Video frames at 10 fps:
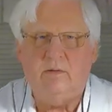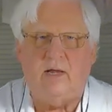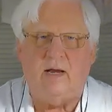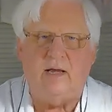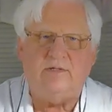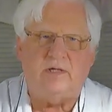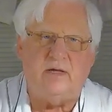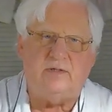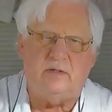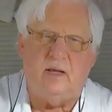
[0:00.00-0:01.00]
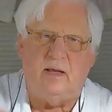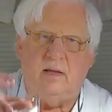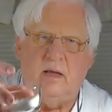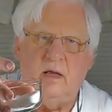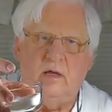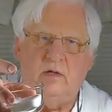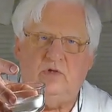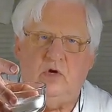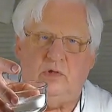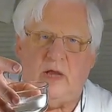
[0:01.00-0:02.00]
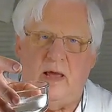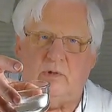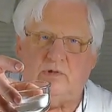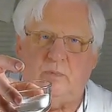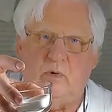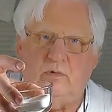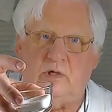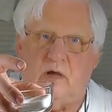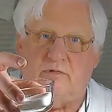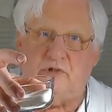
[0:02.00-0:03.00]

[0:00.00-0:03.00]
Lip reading: Did I say 2 tablespoons of